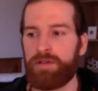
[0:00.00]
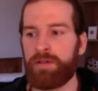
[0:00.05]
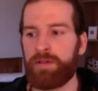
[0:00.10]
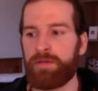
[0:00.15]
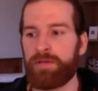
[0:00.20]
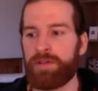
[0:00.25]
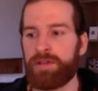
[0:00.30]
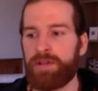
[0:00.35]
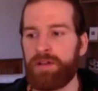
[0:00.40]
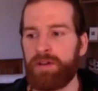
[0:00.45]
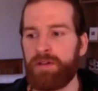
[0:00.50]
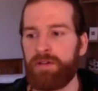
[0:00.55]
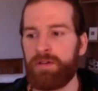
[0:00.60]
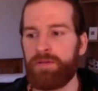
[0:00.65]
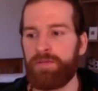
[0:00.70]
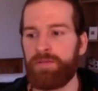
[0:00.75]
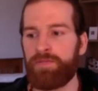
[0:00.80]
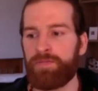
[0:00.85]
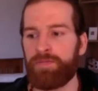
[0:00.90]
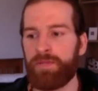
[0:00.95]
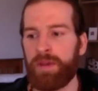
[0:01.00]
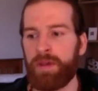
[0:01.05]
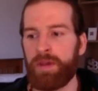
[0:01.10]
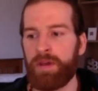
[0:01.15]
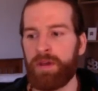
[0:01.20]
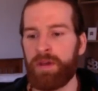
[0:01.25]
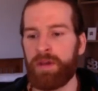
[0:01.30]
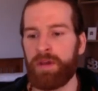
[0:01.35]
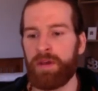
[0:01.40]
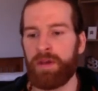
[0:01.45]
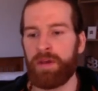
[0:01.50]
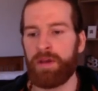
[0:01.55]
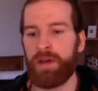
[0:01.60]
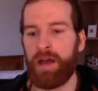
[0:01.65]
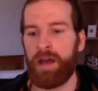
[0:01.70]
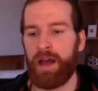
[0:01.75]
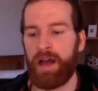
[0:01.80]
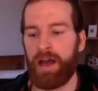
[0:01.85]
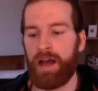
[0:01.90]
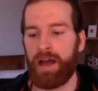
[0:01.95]
There was still
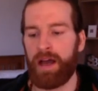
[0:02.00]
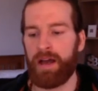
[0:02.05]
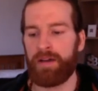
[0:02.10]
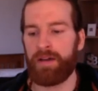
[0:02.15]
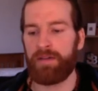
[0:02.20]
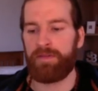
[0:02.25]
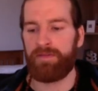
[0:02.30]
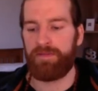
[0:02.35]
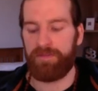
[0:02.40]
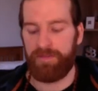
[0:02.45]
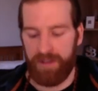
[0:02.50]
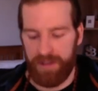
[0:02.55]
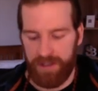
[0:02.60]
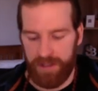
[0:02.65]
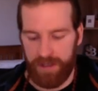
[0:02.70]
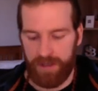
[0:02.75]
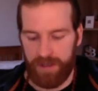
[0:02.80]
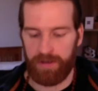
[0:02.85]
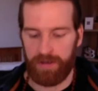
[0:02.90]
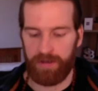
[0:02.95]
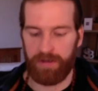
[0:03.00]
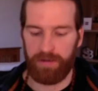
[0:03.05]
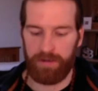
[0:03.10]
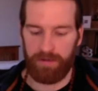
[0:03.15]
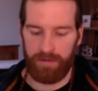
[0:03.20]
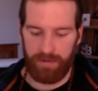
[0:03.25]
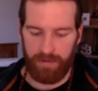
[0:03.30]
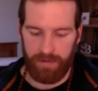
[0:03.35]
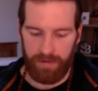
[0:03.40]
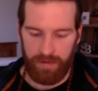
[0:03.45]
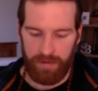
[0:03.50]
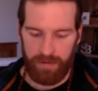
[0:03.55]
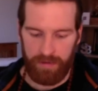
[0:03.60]
physical.